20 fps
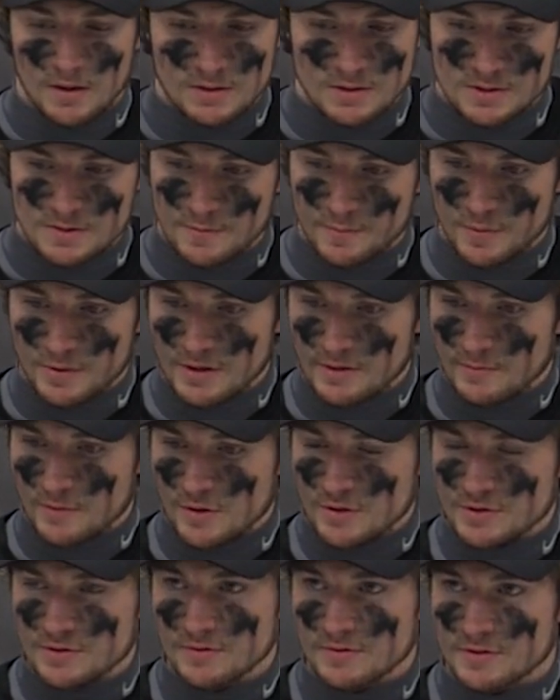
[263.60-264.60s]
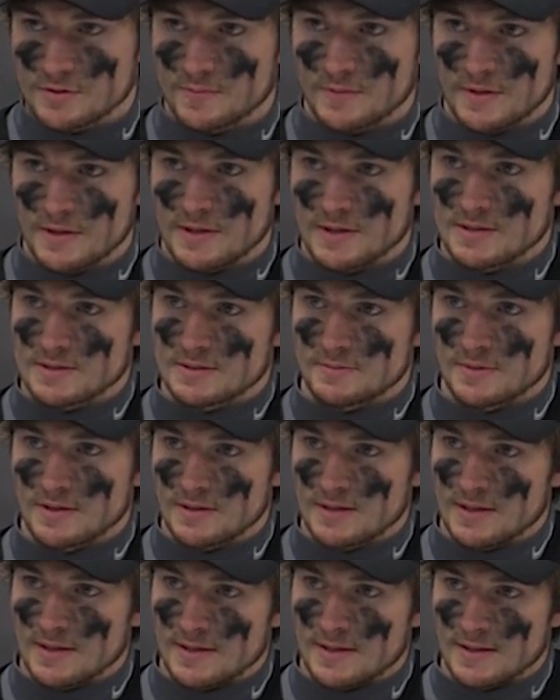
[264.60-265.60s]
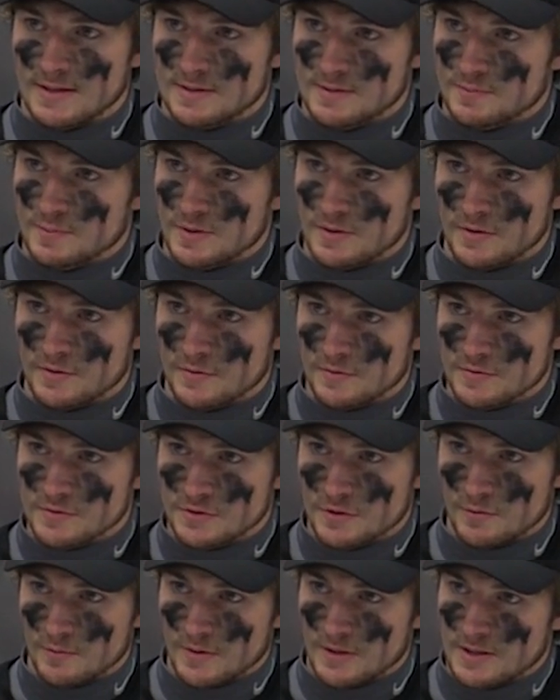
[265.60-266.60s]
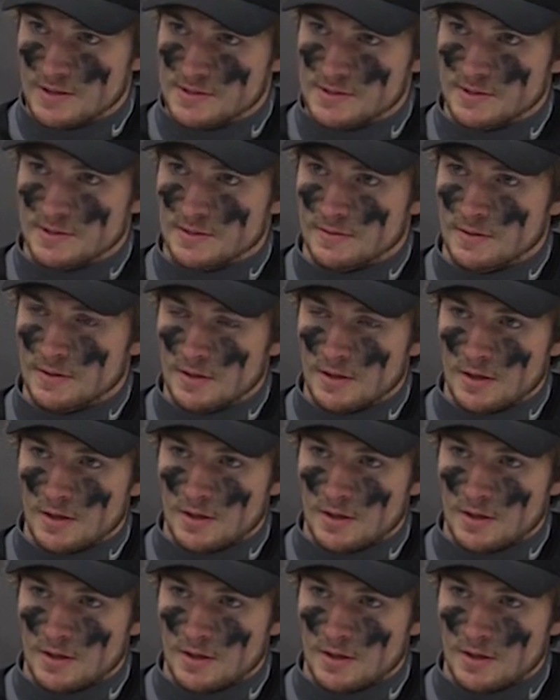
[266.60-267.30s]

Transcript: Just a pretty emotional experience. I mean, that guy has been through so much, and